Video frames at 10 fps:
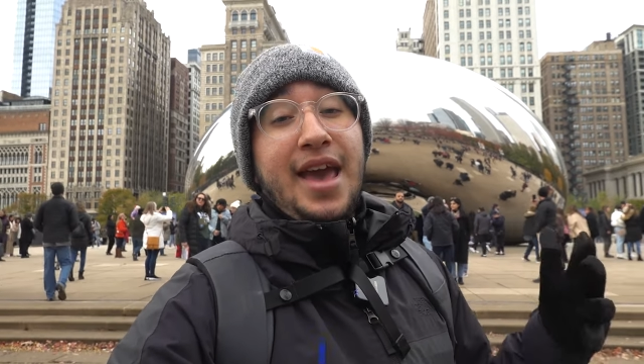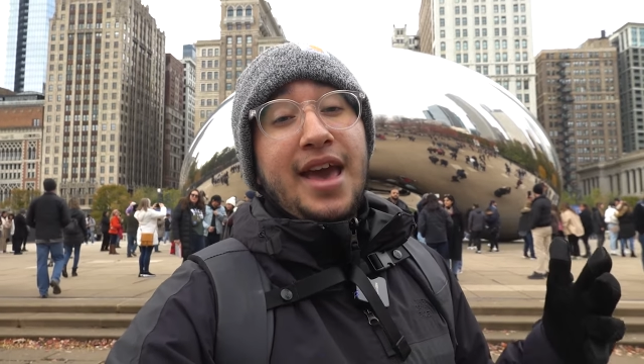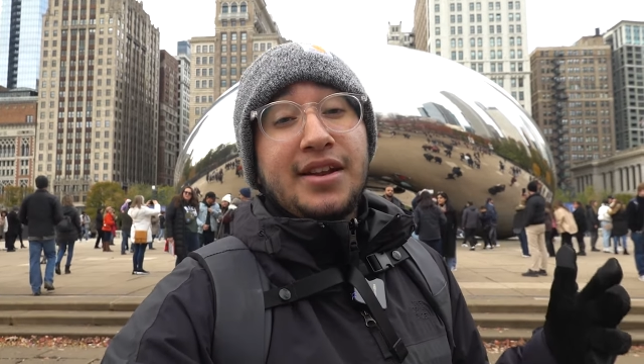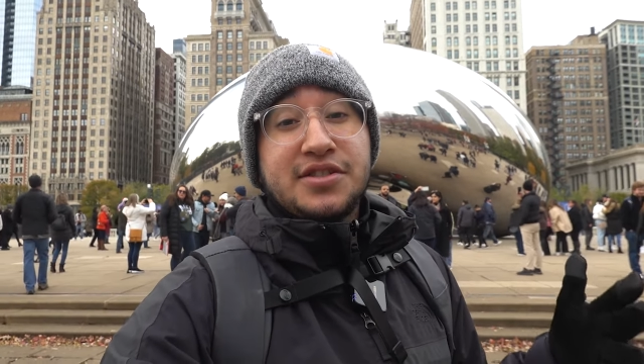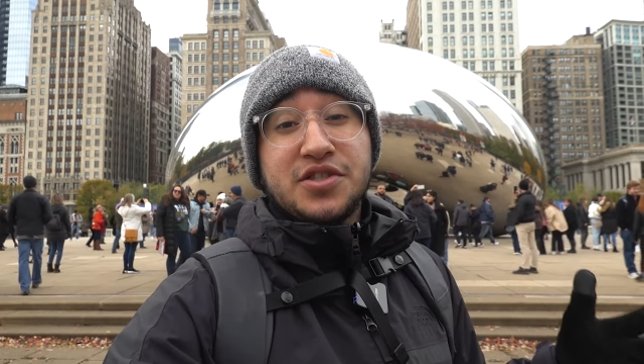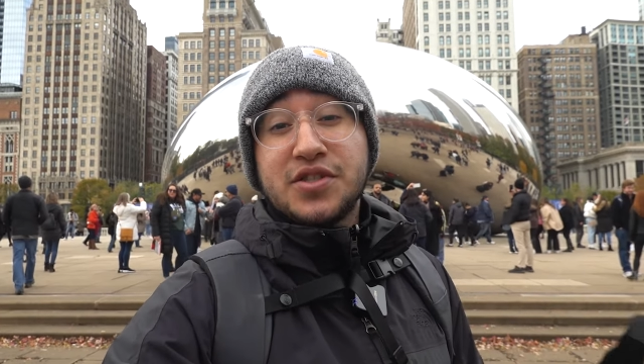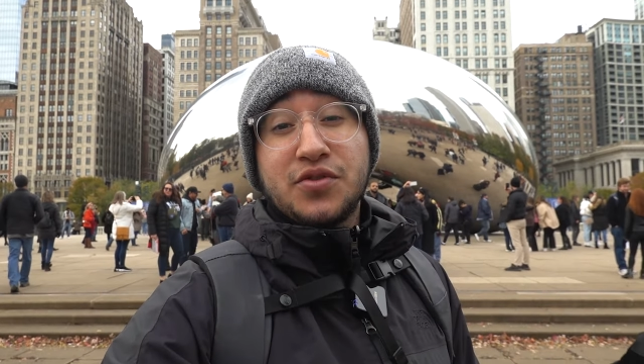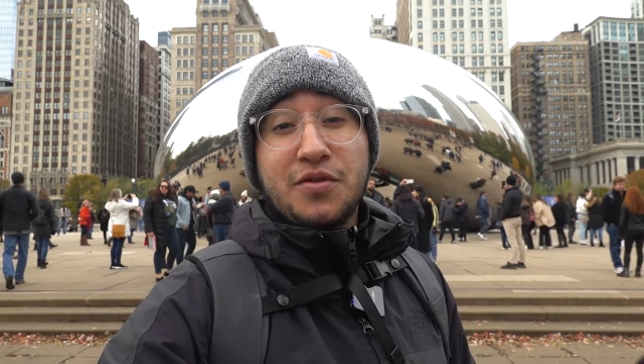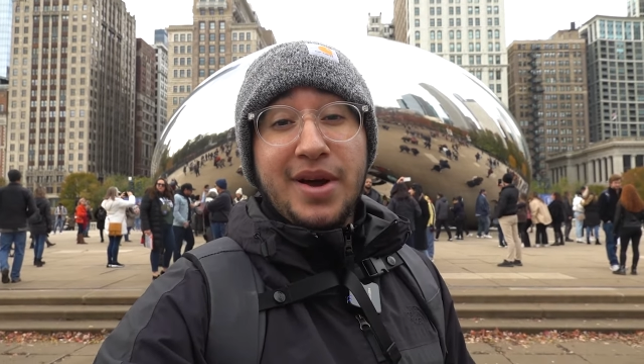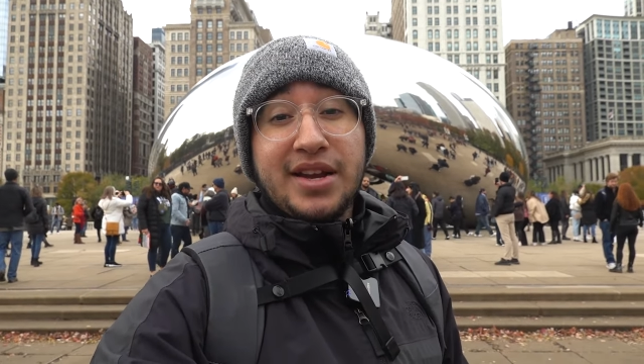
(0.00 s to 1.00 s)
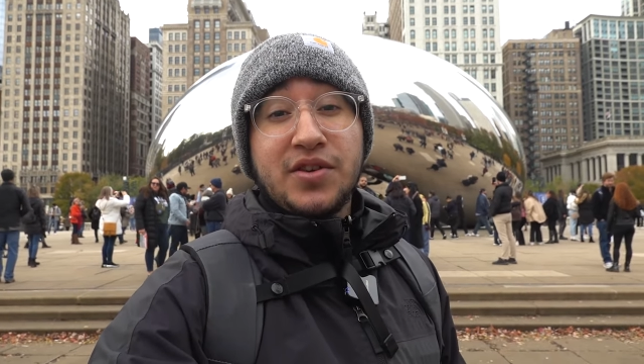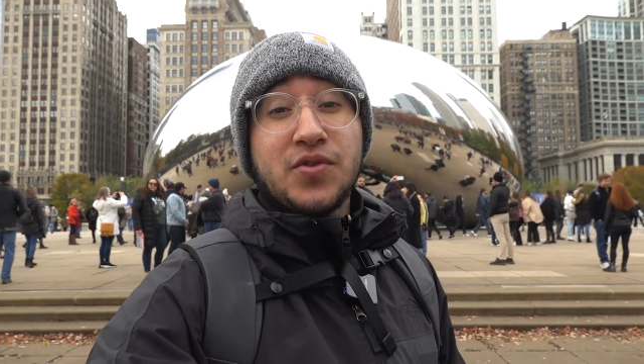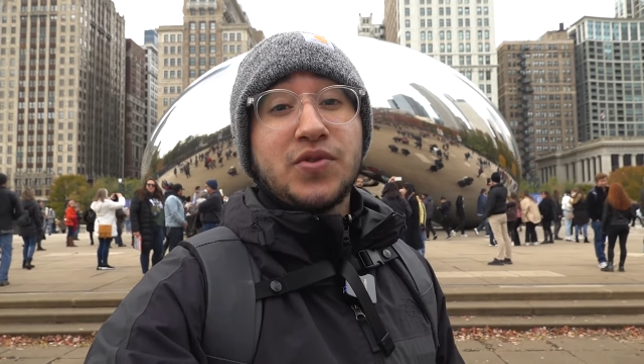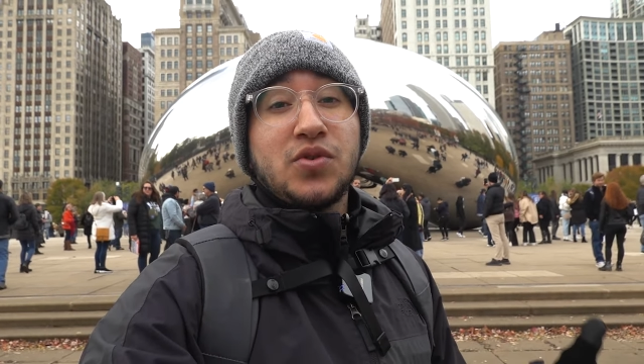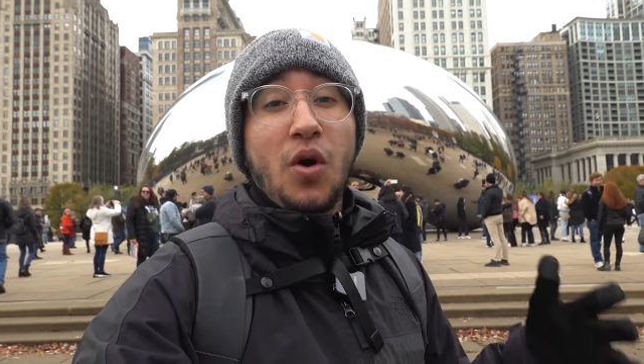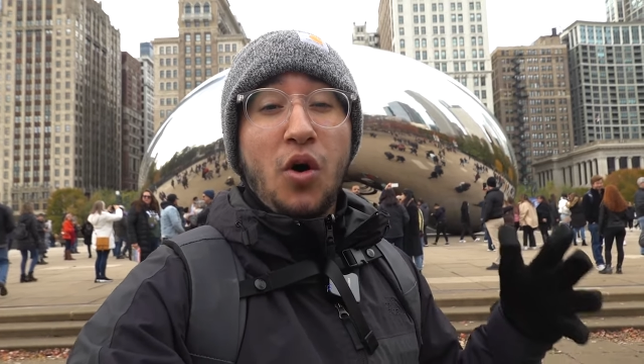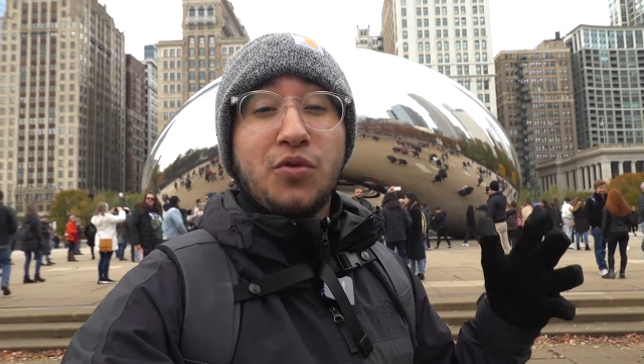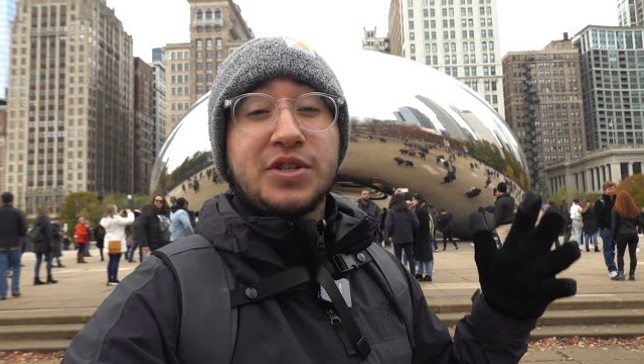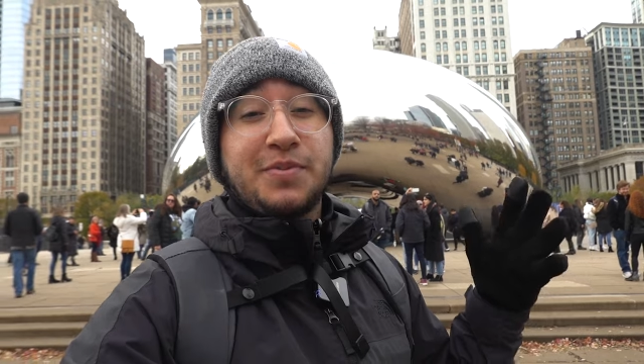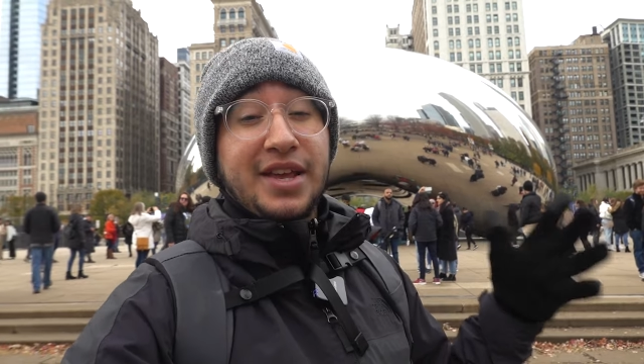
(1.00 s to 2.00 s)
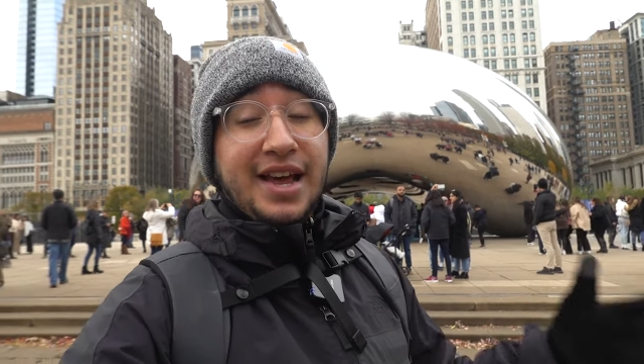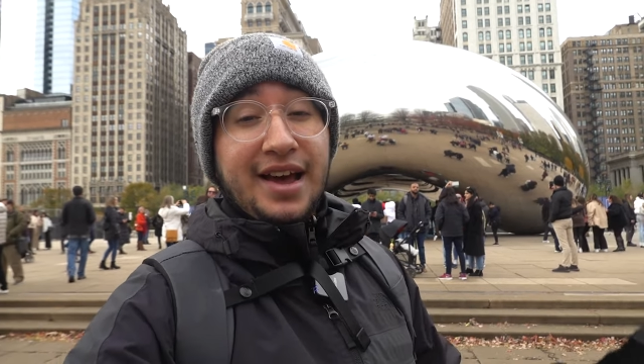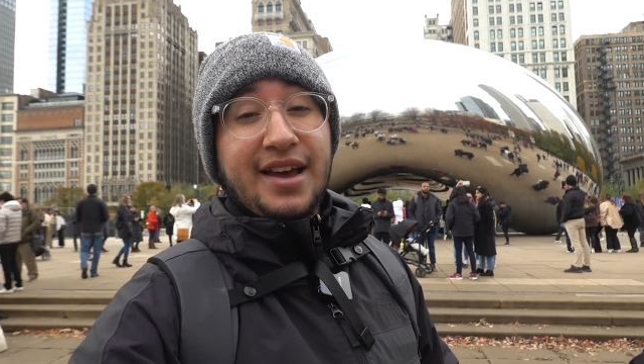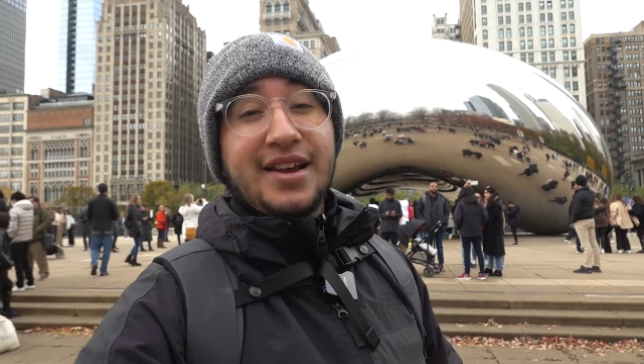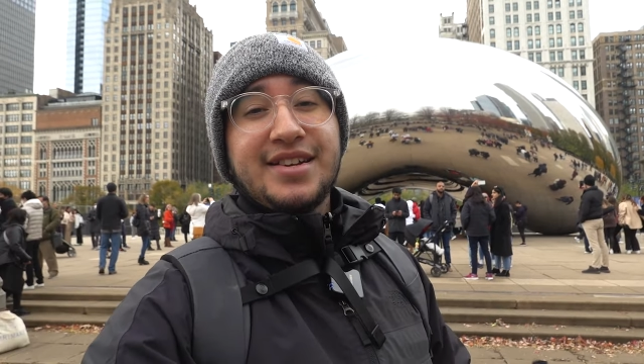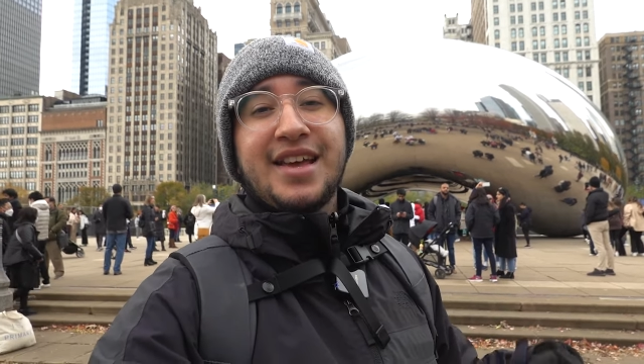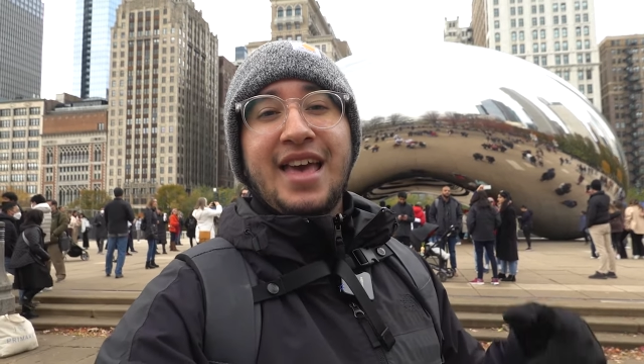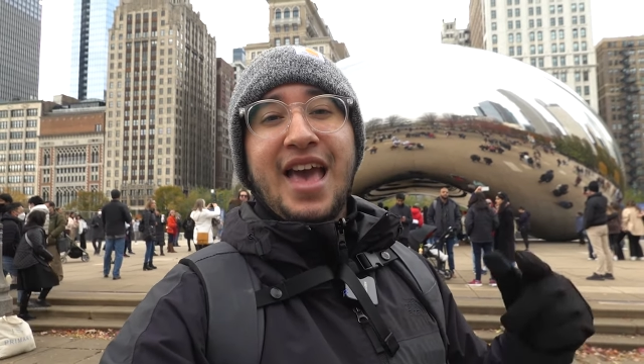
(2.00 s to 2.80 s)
And just to remind you to always be kind,